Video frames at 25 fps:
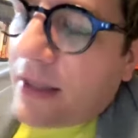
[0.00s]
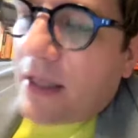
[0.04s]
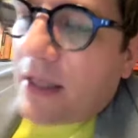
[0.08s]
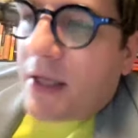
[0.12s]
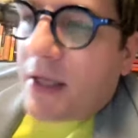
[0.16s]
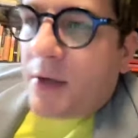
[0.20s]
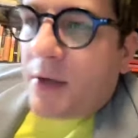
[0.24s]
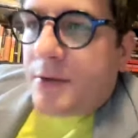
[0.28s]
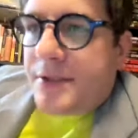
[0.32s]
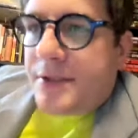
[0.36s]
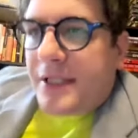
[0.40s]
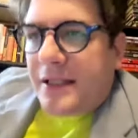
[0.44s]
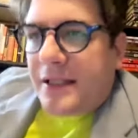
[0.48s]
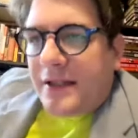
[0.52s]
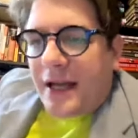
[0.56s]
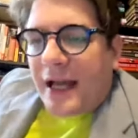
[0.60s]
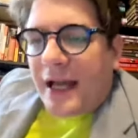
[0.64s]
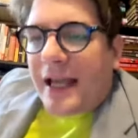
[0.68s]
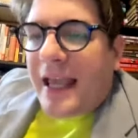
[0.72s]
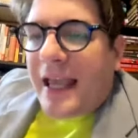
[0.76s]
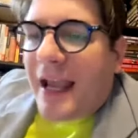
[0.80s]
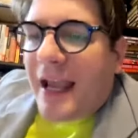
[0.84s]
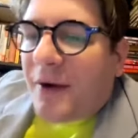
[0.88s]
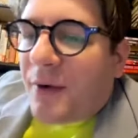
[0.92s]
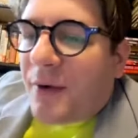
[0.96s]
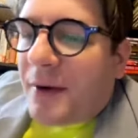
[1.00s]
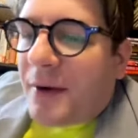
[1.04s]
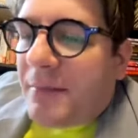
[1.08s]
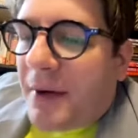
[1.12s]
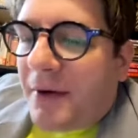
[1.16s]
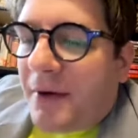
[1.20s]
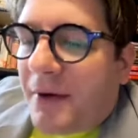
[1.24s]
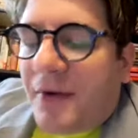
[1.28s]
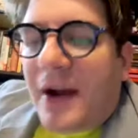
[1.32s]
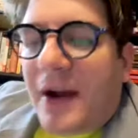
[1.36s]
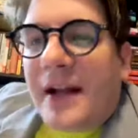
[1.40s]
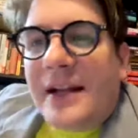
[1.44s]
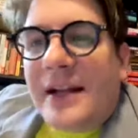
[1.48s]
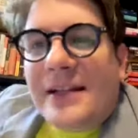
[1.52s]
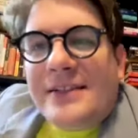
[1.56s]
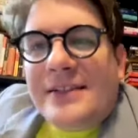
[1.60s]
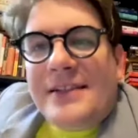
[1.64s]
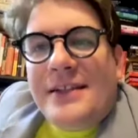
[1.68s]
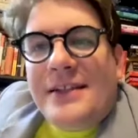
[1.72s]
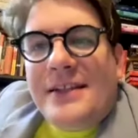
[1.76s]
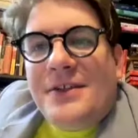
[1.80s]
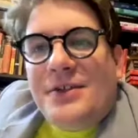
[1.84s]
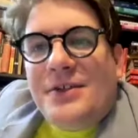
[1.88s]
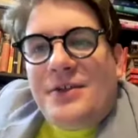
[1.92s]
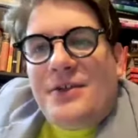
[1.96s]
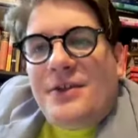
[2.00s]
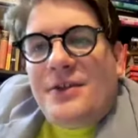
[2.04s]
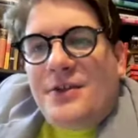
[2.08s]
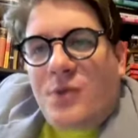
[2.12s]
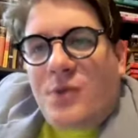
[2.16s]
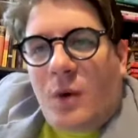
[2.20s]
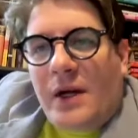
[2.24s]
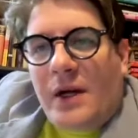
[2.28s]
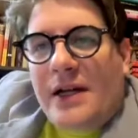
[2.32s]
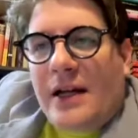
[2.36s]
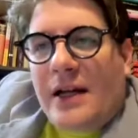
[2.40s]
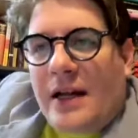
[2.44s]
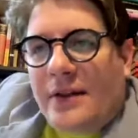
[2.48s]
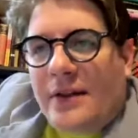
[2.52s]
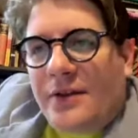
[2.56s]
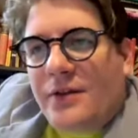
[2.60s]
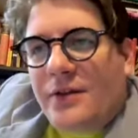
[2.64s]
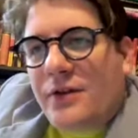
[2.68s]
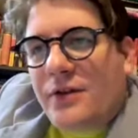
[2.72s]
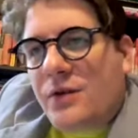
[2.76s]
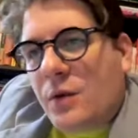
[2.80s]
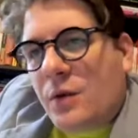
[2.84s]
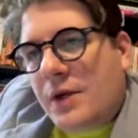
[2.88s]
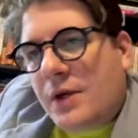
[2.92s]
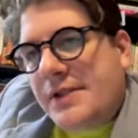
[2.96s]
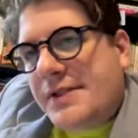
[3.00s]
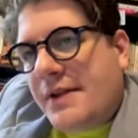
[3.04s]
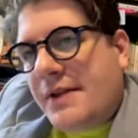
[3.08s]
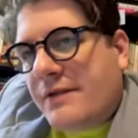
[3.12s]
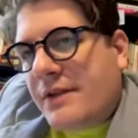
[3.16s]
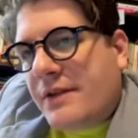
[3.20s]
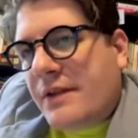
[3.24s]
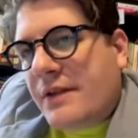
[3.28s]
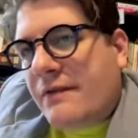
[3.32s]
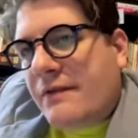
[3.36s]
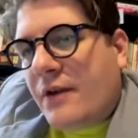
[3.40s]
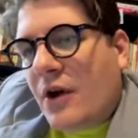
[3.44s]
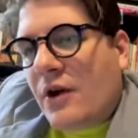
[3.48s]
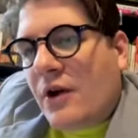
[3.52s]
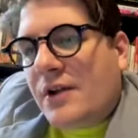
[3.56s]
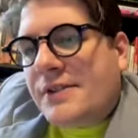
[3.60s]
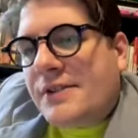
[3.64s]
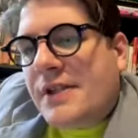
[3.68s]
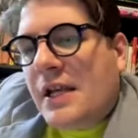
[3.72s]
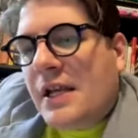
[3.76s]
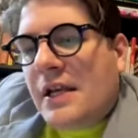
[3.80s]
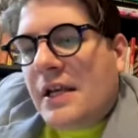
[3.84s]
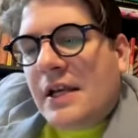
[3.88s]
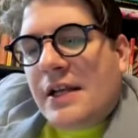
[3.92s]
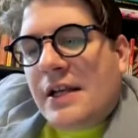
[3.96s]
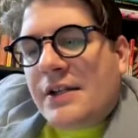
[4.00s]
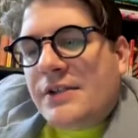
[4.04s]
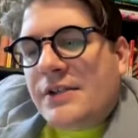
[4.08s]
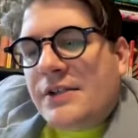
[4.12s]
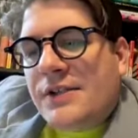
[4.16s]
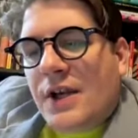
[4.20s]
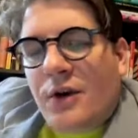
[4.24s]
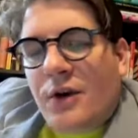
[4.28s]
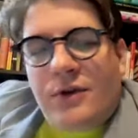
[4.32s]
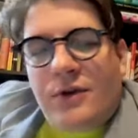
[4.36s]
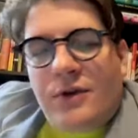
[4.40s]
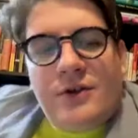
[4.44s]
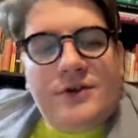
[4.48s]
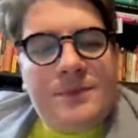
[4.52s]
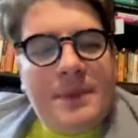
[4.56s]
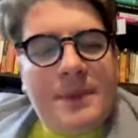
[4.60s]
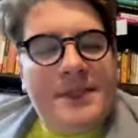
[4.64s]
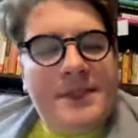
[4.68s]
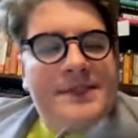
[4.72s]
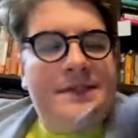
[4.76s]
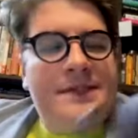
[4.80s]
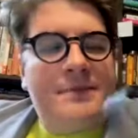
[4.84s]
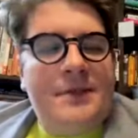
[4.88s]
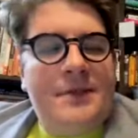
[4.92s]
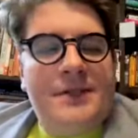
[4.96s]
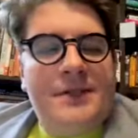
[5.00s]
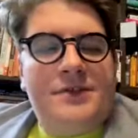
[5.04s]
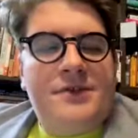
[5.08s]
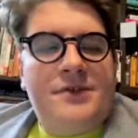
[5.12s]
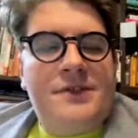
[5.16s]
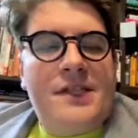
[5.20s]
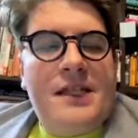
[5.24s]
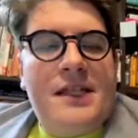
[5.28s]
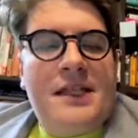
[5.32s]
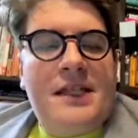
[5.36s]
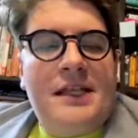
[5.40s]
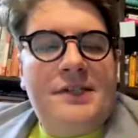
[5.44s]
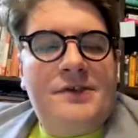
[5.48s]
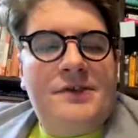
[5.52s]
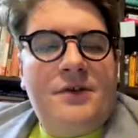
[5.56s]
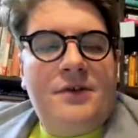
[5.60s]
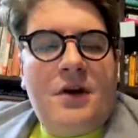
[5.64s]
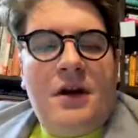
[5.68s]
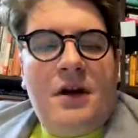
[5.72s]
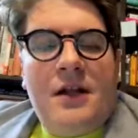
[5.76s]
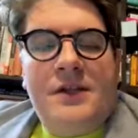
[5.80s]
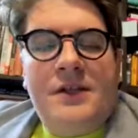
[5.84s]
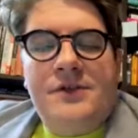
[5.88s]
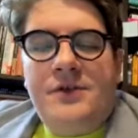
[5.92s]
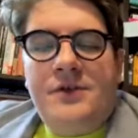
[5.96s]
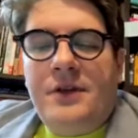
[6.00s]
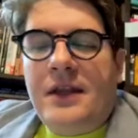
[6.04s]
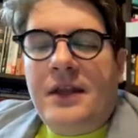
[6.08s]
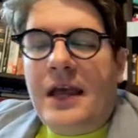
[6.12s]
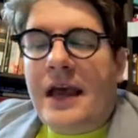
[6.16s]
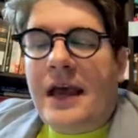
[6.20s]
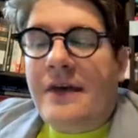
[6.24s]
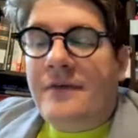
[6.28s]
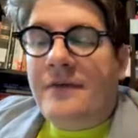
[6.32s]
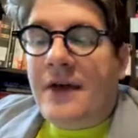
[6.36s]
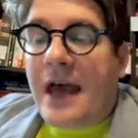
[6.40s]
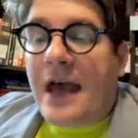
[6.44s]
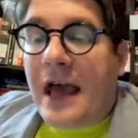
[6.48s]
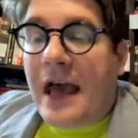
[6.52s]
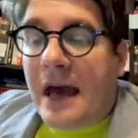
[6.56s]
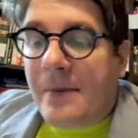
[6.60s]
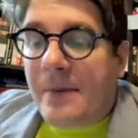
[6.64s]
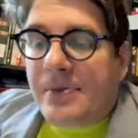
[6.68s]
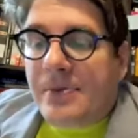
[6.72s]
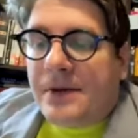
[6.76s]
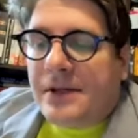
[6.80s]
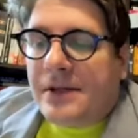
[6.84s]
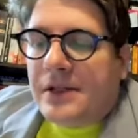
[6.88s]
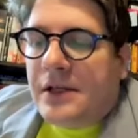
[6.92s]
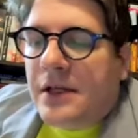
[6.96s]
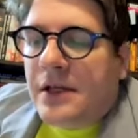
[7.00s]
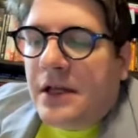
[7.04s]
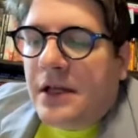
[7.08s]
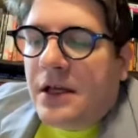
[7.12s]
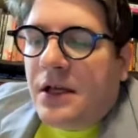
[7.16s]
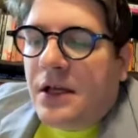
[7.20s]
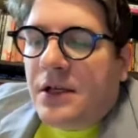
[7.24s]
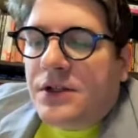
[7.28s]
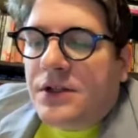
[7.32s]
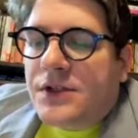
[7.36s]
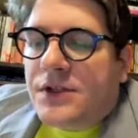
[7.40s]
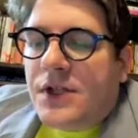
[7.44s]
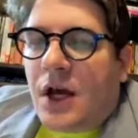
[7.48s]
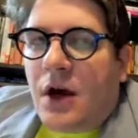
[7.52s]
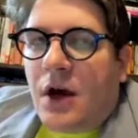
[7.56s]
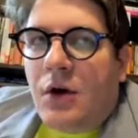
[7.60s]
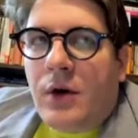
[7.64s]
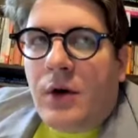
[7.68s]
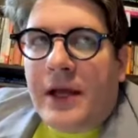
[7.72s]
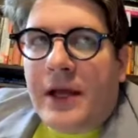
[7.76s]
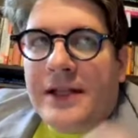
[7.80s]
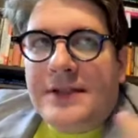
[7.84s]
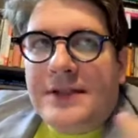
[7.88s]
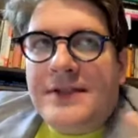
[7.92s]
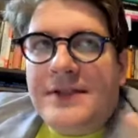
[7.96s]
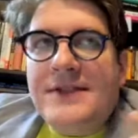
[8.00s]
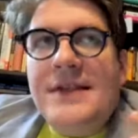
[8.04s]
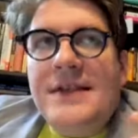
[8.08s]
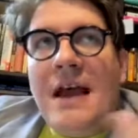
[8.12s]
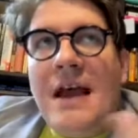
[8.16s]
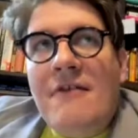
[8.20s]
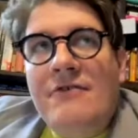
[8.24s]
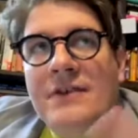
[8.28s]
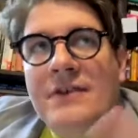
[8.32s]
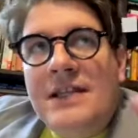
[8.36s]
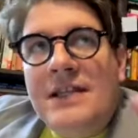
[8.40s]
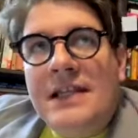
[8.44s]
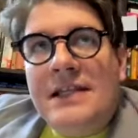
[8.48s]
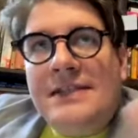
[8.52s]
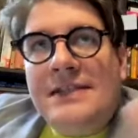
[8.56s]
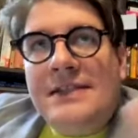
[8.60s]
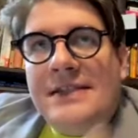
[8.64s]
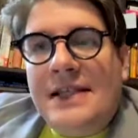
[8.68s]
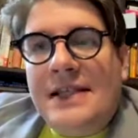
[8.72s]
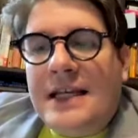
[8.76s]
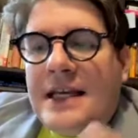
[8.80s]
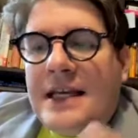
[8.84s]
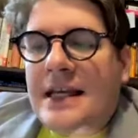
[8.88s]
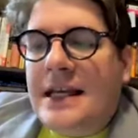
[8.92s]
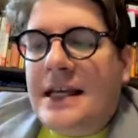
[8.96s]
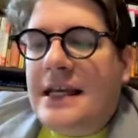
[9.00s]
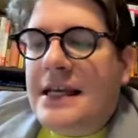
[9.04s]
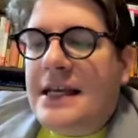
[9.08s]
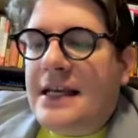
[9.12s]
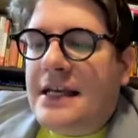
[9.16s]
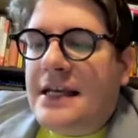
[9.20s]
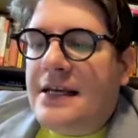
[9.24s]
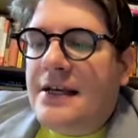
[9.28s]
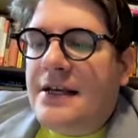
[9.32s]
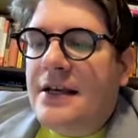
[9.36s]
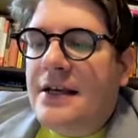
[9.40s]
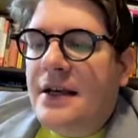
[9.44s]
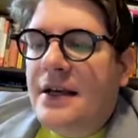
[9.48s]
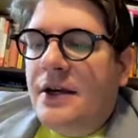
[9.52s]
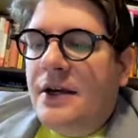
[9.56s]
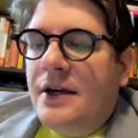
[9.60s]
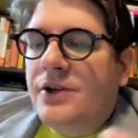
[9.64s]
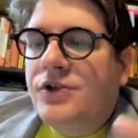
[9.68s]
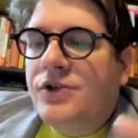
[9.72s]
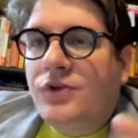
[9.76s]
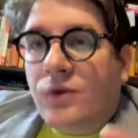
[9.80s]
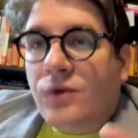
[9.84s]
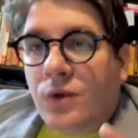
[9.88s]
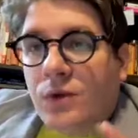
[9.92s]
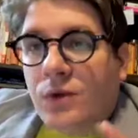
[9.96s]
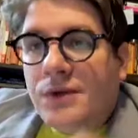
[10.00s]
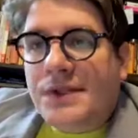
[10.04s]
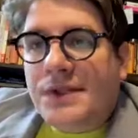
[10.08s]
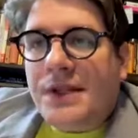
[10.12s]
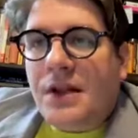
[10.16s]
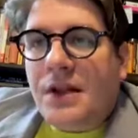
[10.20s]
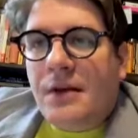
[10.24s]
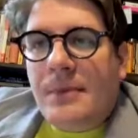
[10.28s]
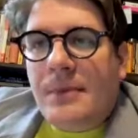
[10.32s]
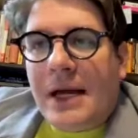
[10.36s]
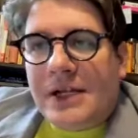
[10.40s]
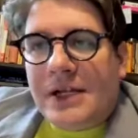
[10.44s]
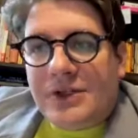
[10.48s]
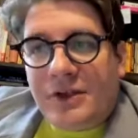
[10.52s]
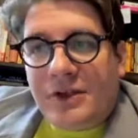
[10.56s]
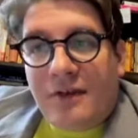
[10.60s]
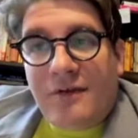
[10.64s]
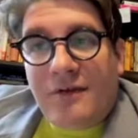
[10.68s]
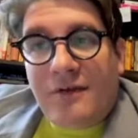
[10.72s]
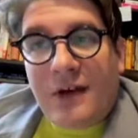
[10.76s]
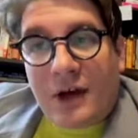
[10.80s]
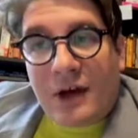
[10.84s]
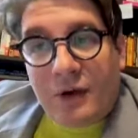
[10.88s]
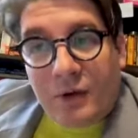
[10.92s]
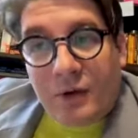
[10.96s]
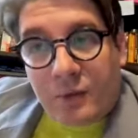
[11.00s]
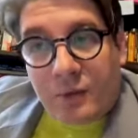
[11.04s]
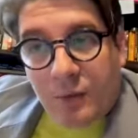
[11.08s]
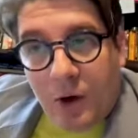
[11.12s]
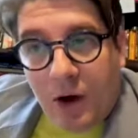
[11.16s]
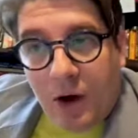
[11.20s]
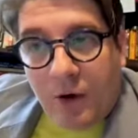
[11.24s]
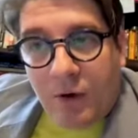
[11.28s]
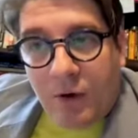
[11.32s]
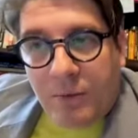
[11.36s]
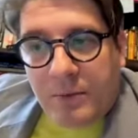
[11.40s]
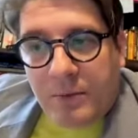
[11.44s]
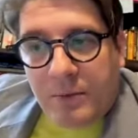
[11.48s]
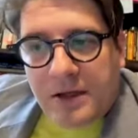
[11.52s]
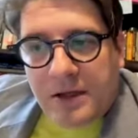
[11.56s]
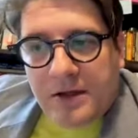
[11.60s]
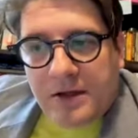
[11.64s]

was either, I can't read my writing. It's either the 29th or the 27th of August. So there's been some interesting things throughout history that have happened. So in 70 CE, Jerusalem actually fell to Rome